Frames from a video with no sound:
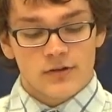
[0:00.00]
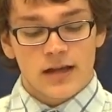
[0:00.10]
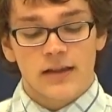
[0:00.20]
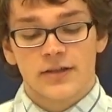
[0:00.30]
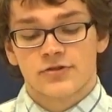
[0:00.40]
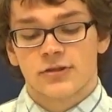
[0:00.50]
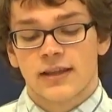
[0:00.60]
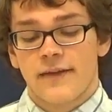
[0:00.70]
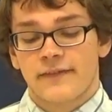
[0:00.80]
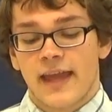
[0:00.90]
do not let your
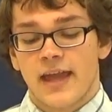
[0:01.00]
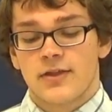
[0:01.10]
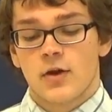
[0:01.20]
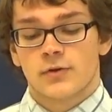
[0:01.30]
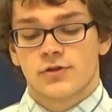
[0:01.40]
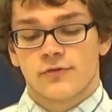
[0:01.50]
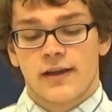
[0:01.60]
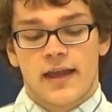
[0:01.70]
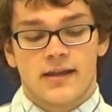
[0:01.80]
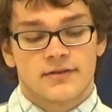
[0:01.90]
left hand know what your
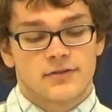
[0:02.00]
right hand